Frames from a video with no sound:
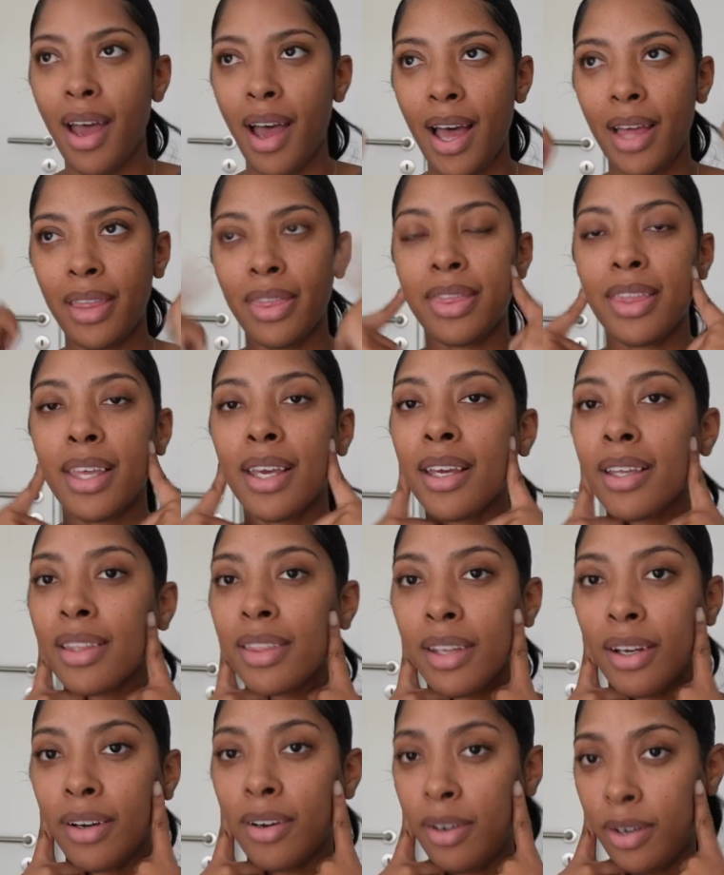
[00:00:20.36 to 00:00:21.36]
I think
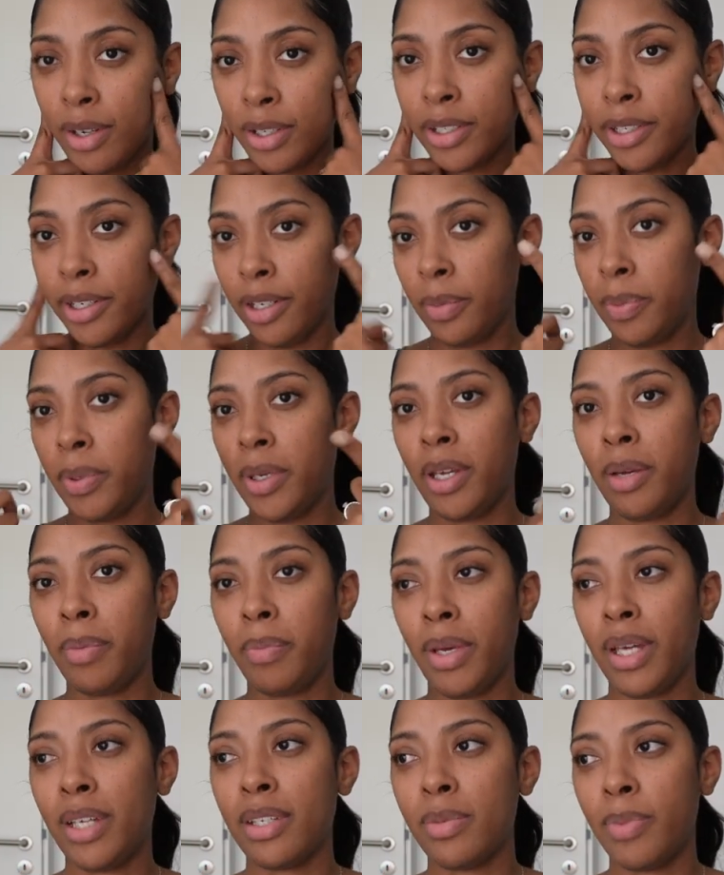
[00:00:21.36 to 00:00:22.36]
they're all
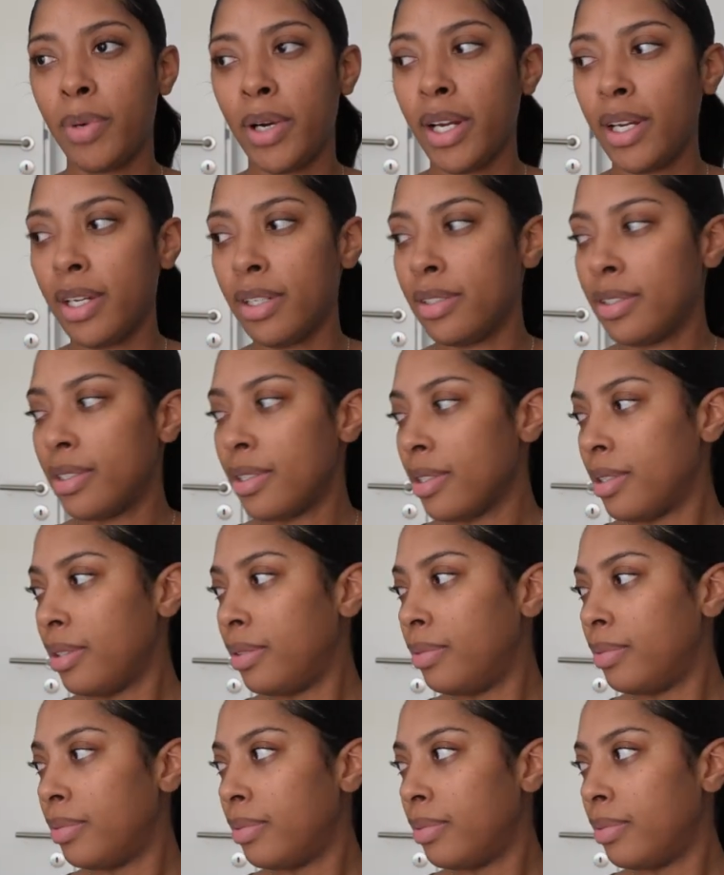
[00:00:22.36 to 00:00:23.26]
European-based brands.